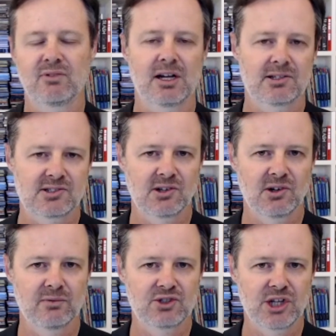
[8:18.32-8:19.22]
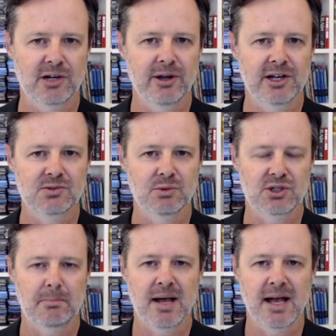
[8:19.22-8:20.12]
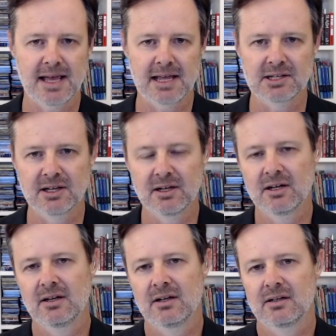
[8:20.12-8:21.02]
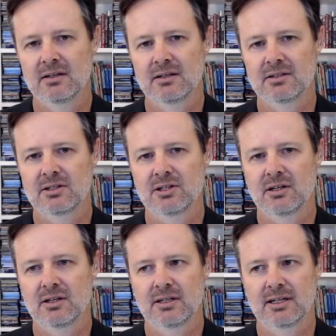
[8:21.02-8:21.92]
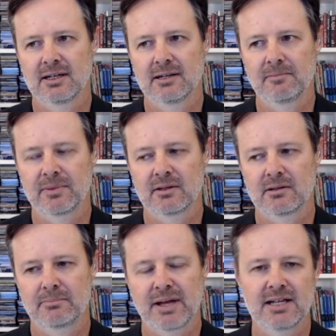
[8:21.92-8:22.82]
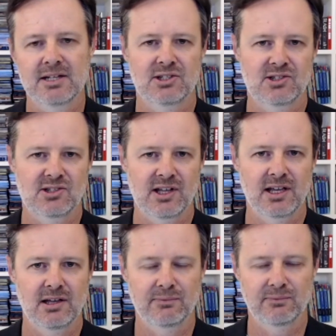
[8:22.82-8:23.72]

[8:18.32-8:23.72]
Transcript: influx of generators which are paid um, paid to stay